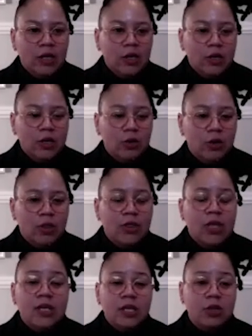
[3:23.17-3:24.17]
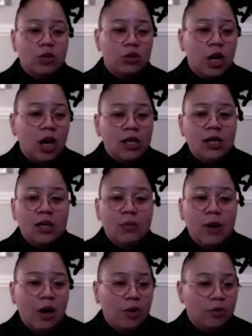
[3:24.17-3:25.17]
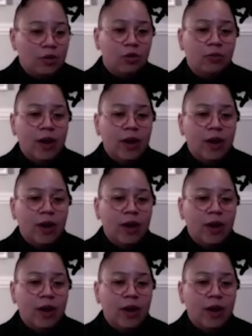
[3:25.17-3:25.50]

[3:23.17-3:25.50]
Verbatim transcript: you know, the things that you're talking about, you know,